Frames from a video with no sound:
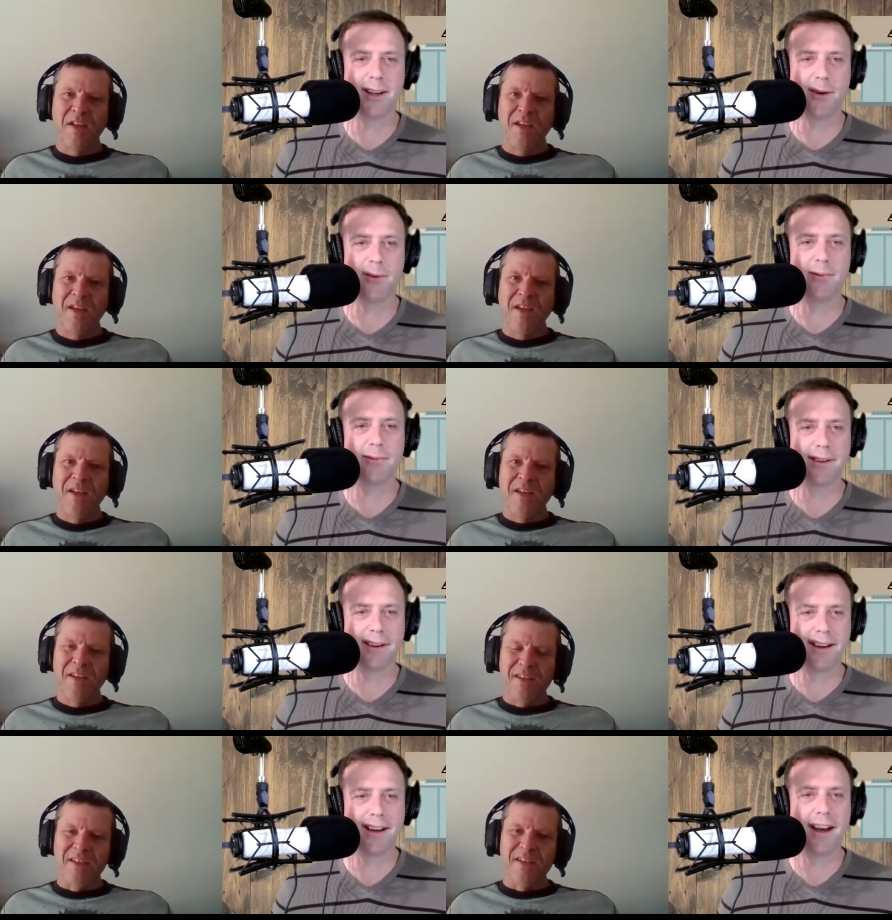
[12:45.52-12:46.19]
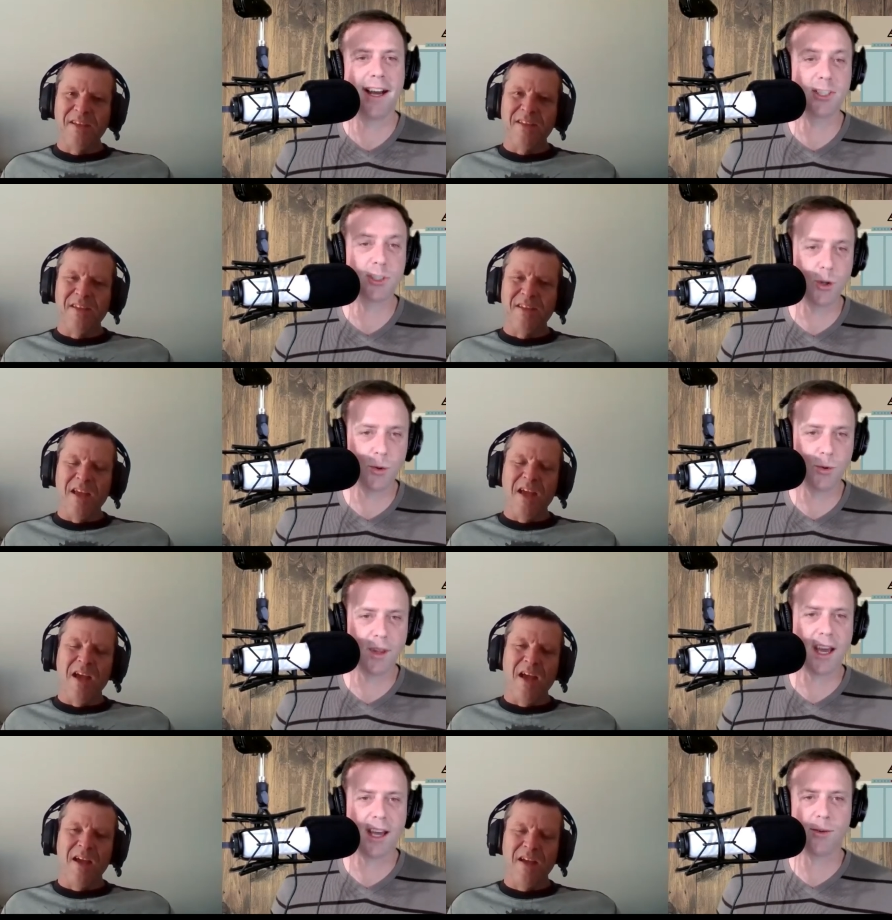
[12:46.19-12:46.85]
Speaker 1: you know, I sold
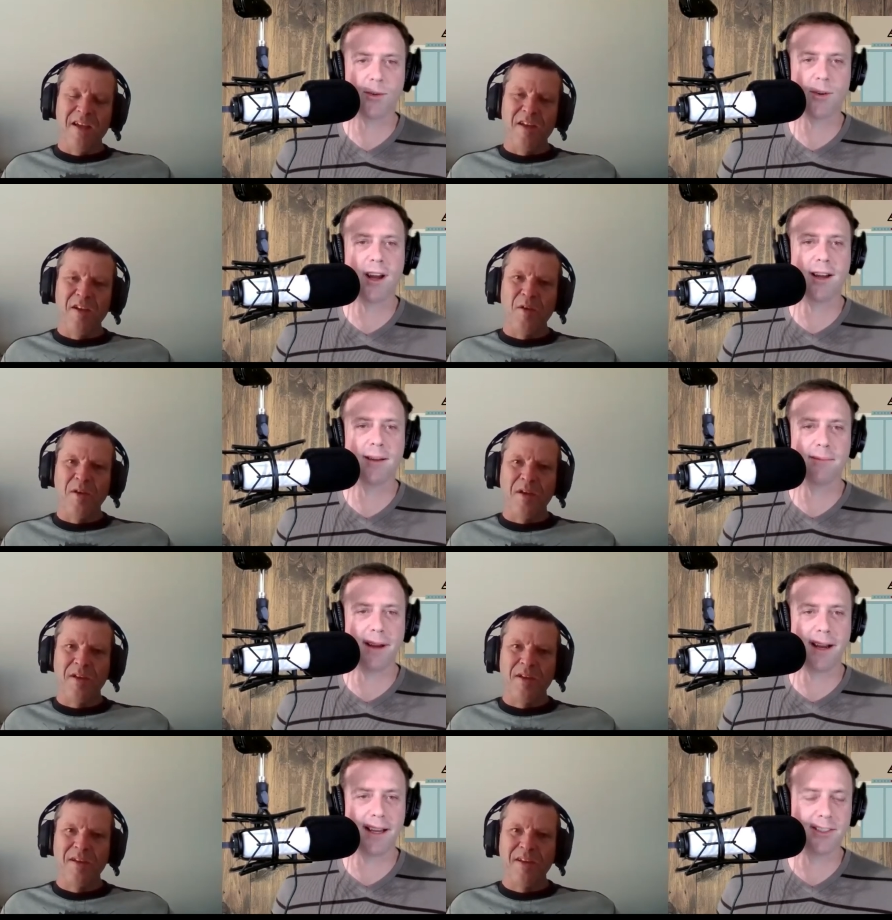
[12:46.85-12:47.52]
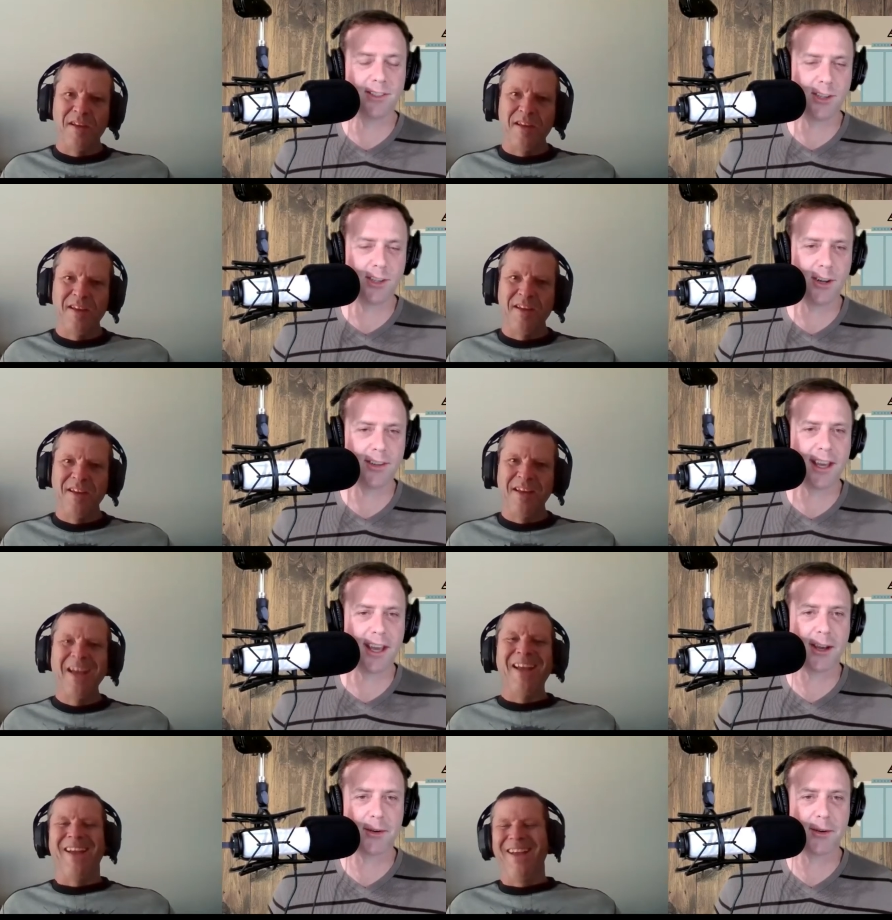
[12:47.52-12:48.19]
yeah. that or I, I installed
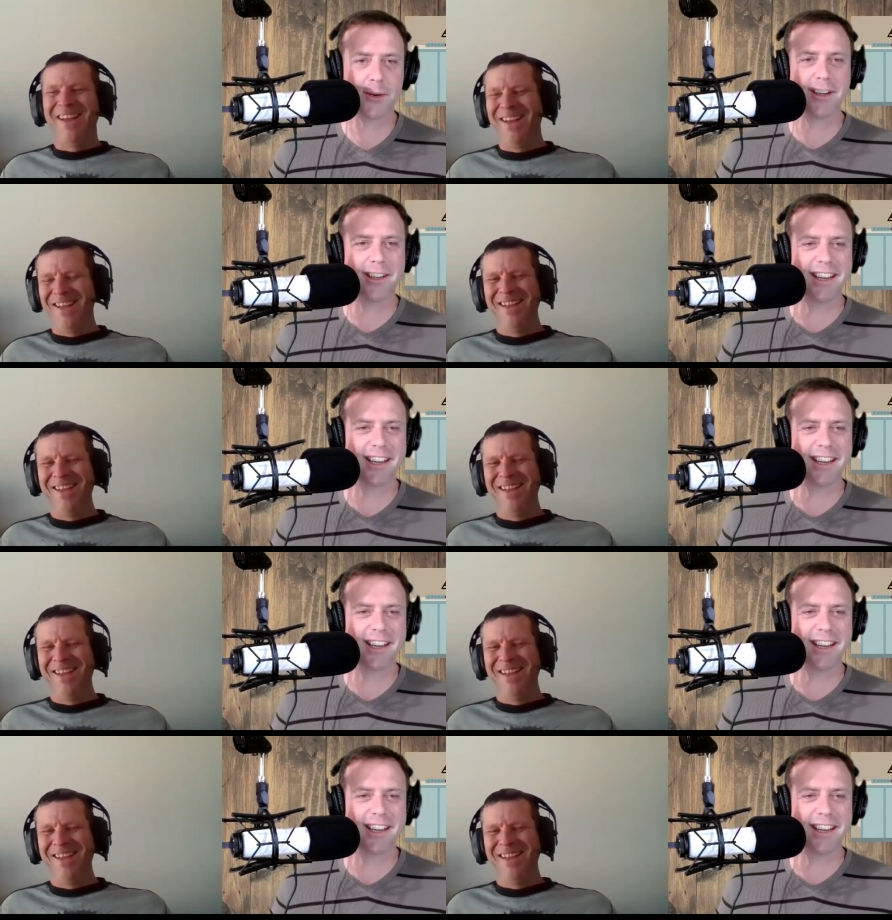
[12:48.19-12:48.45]
that.